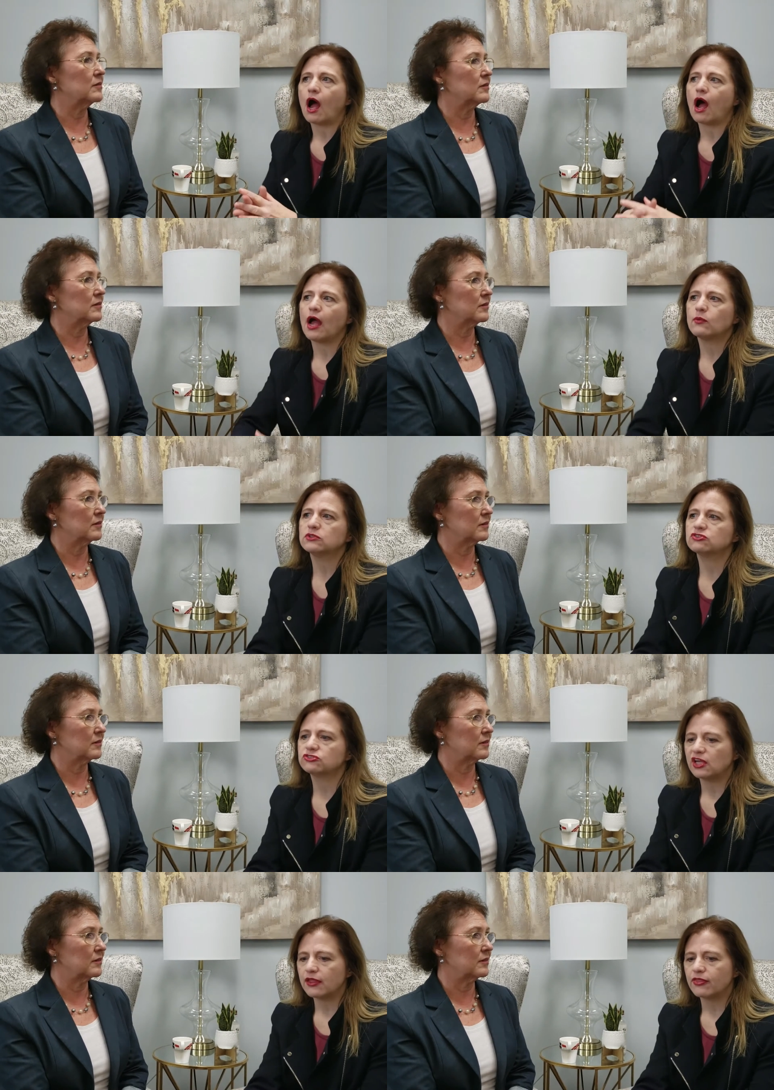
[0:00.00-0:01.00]
Speaker 1: I would
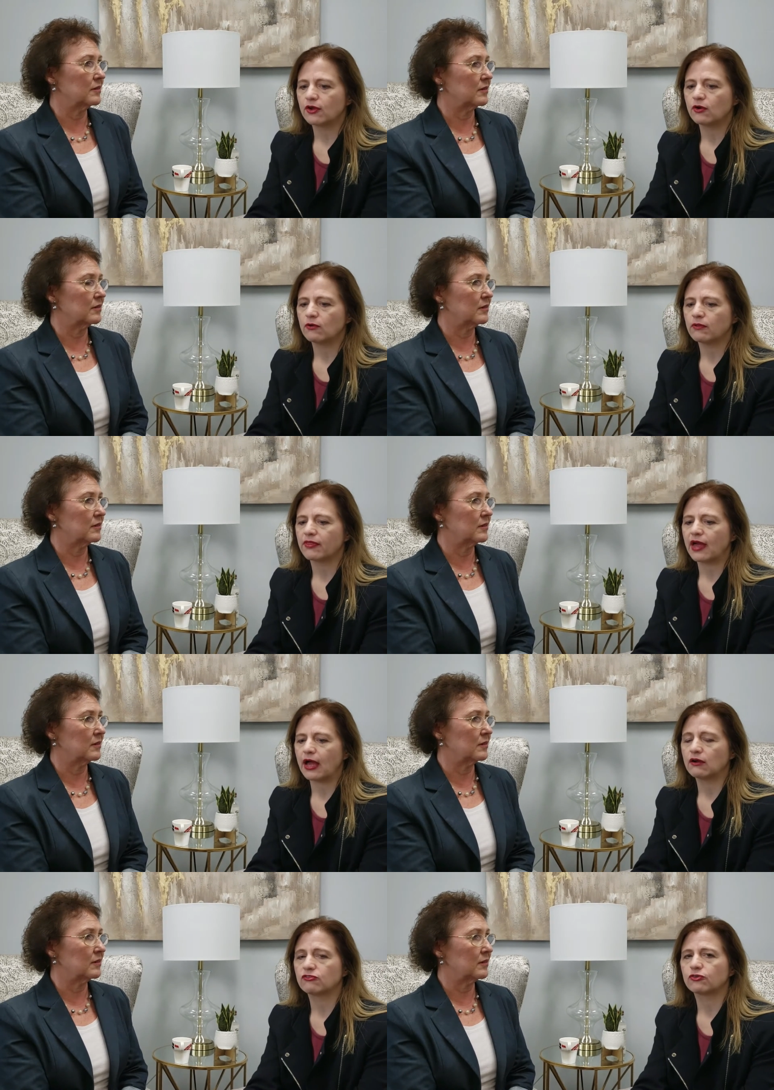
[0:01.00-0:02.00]
say, though,
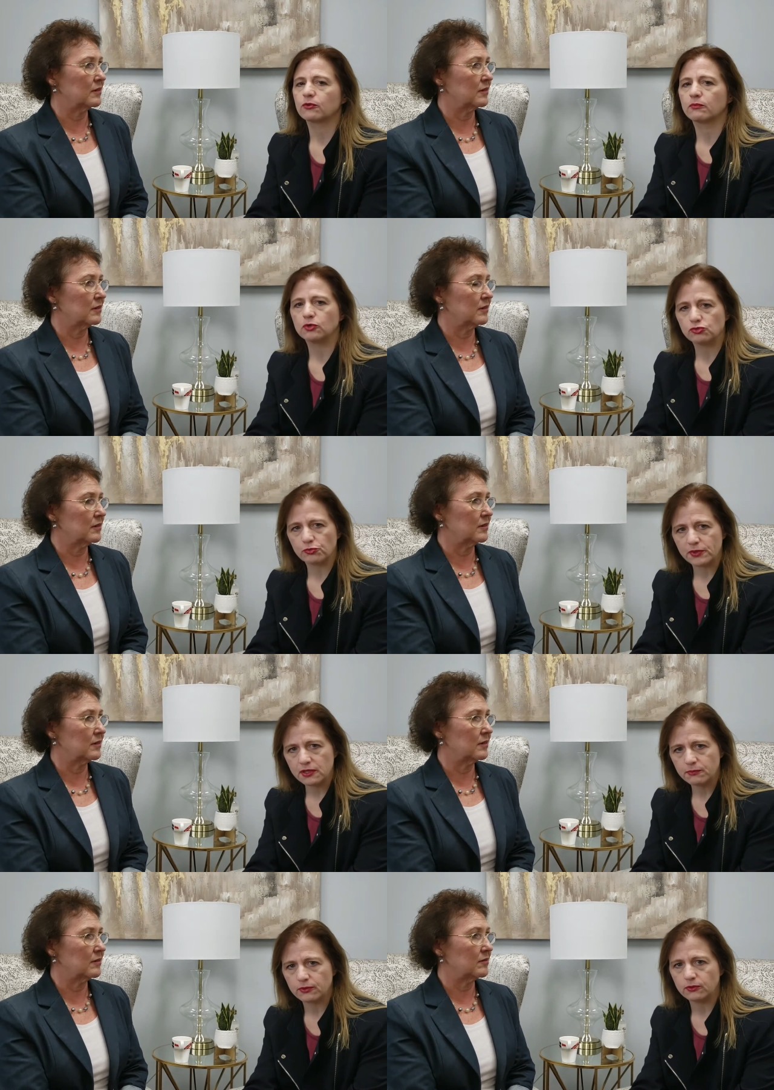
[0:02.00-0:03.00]
that for most
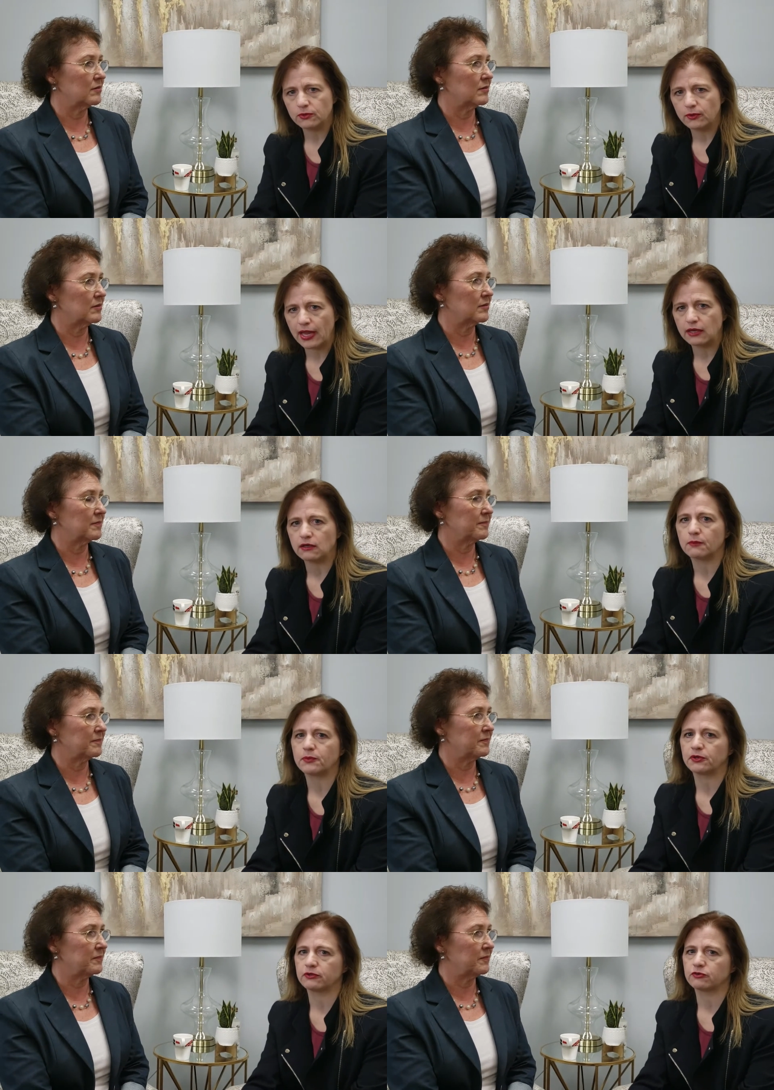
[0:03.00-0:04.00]
people who end
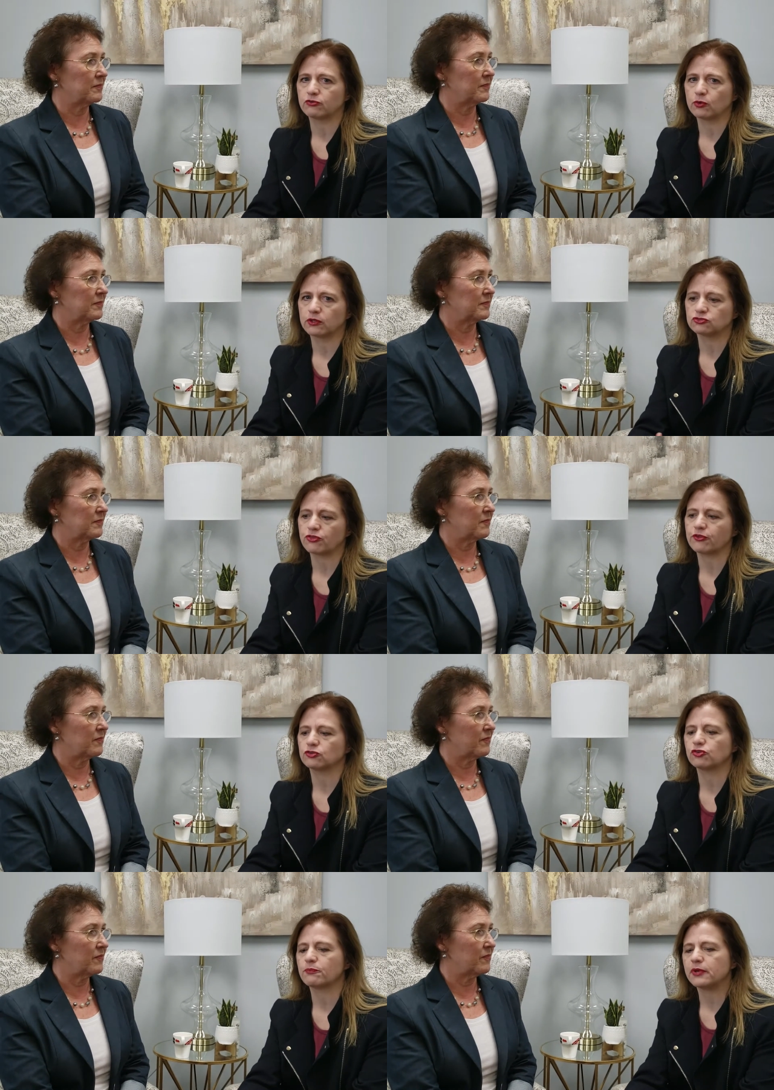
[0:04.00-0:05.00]
up in a divorce,
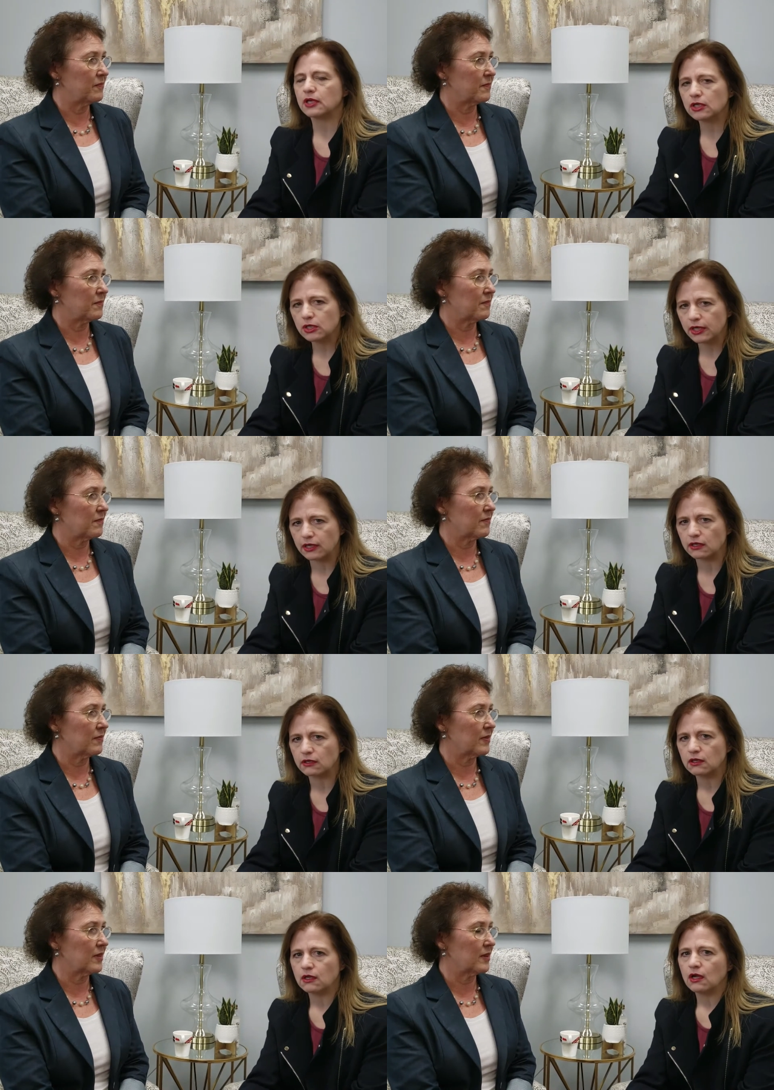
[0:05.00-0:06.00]
there's a
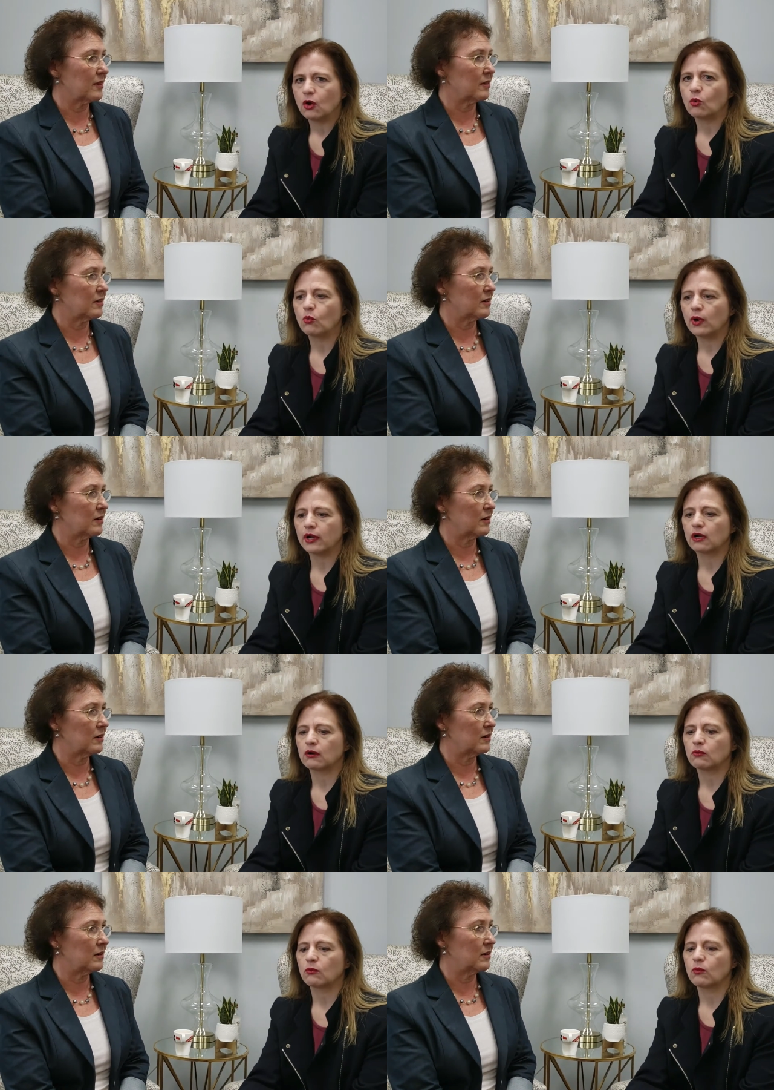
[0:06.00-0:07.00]
period
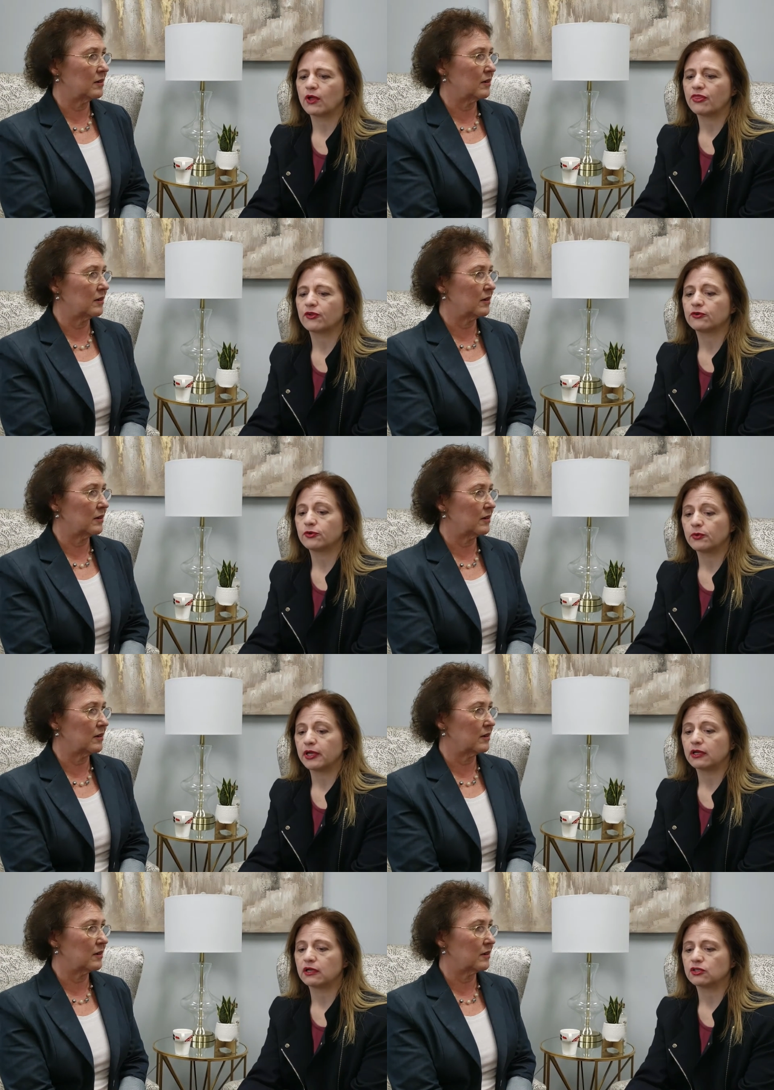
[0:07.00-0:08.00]
where what they're
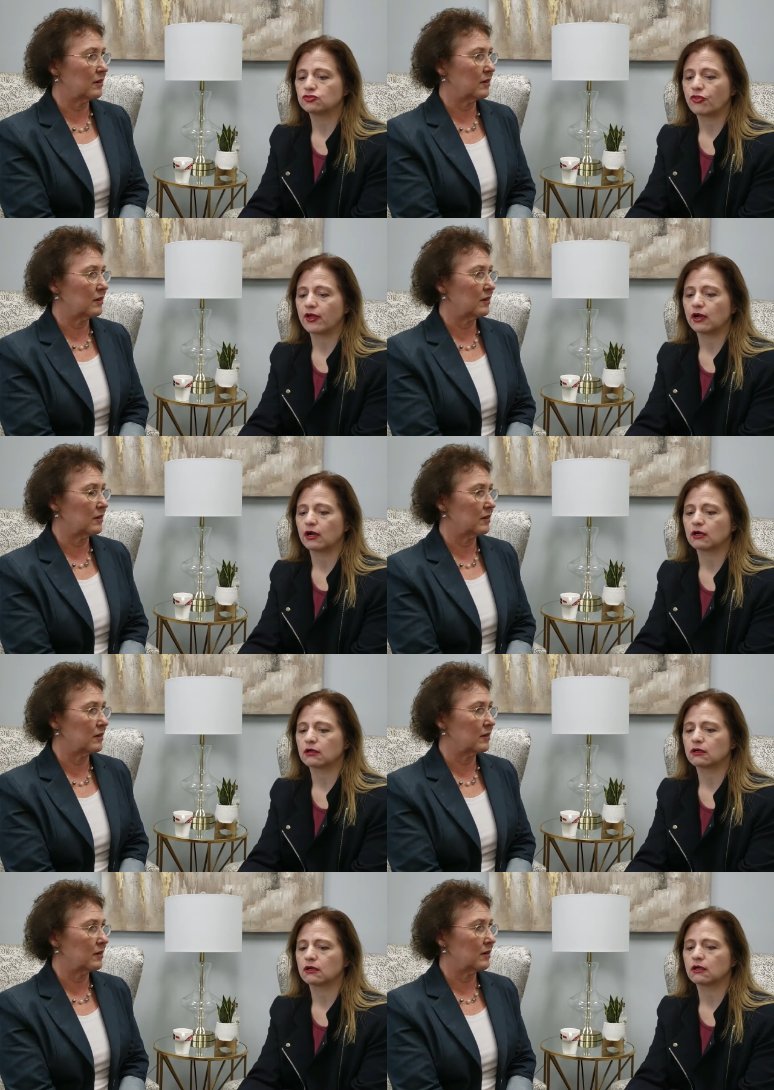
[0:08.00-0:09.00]
doing is they're
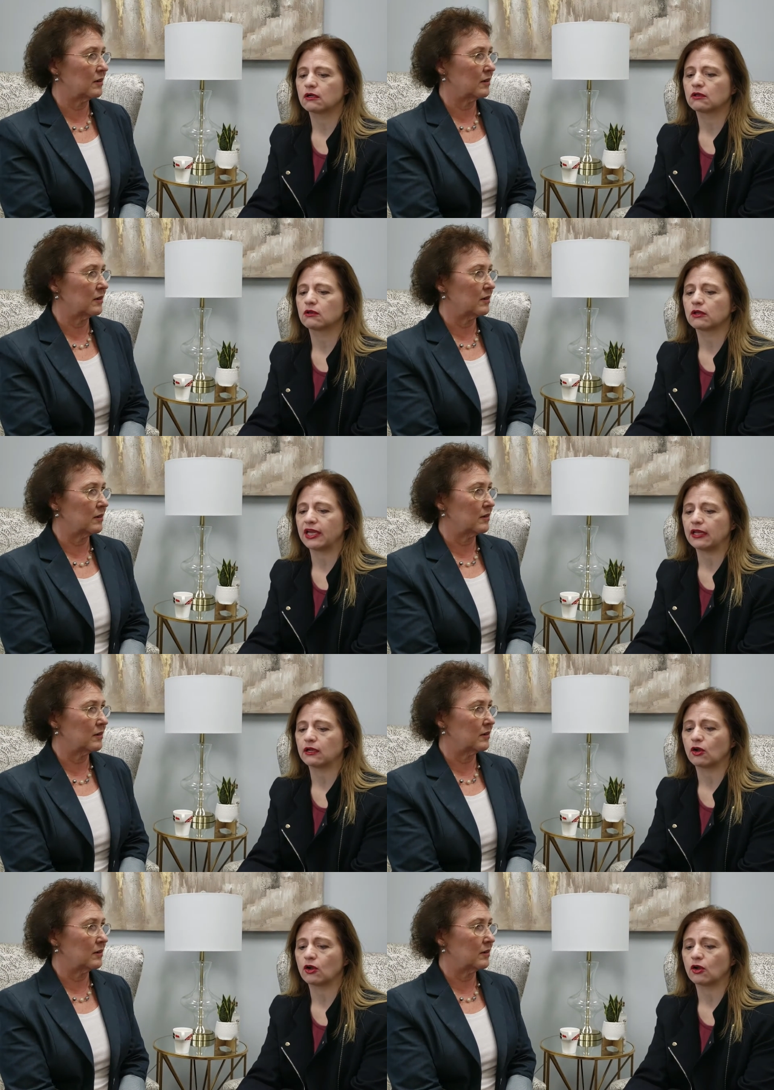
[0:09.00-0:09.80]
looking at